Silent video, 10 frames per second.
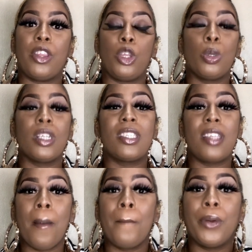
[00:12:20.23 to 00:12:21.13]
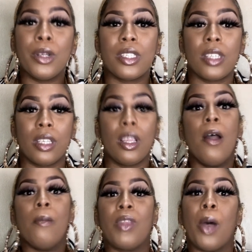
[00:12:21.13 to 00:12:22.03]
And you're the same person
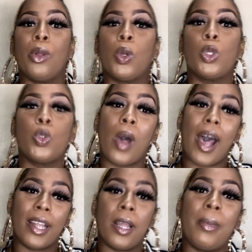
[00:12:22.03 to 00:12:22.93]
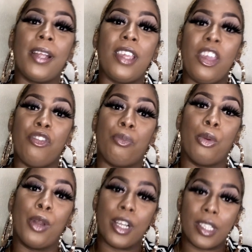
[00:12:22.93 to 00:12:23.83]
that will go to Adam and Eve,
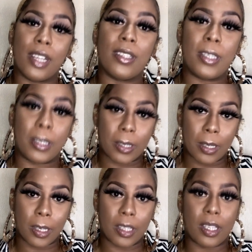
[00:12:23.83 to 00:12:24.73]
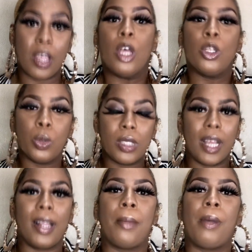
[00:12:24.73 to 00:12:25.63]
brothers and sisters, to
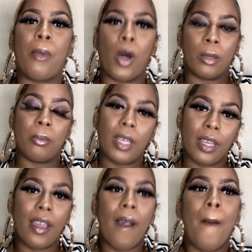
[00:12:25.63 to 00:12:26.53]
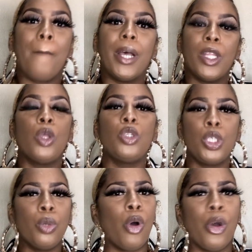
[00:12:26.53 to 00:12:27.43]
tell them about me. But don't
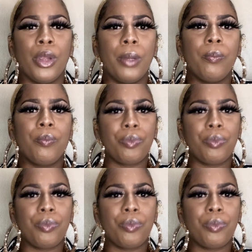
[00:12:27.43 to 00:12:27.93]
you worry.